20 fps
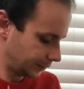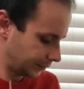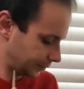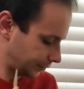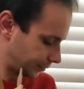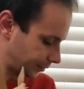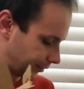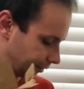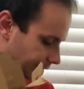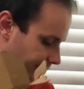
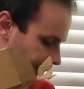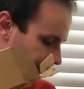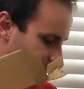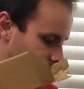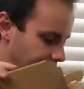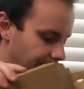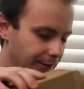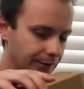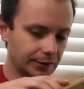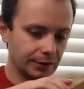Very
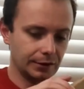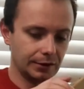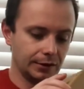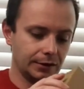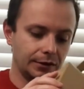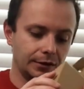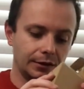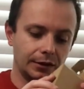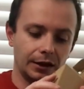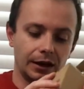nice.
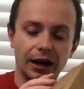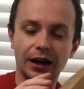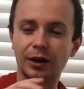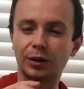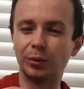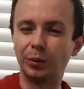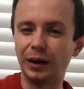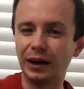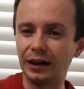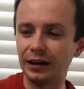A lot
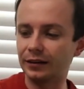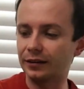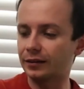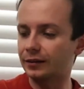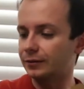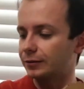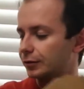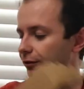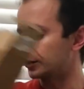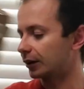of weight
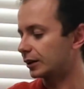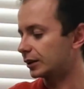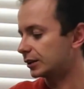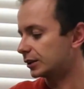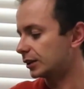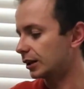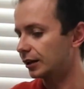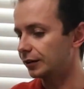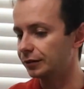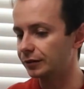for
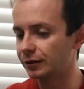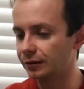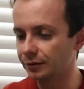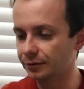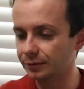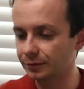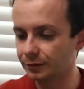Airsoft.